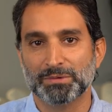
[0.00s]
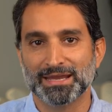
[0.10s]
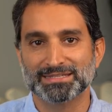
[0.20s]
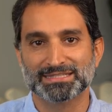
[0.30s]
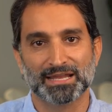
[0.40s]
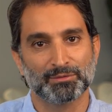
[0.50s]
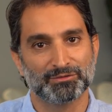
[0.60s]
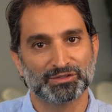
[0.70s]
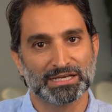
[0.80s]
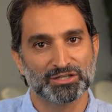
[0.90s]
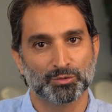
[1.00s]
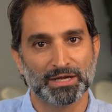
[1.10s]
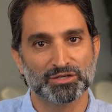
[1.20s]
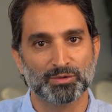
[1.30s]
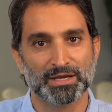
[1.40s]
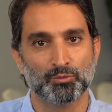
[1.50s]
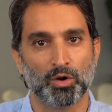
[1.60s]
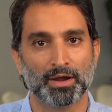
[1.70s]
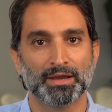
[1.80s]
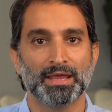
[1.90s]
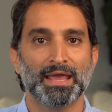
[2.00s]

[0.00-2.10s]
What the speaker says: pace than we've seen in 2021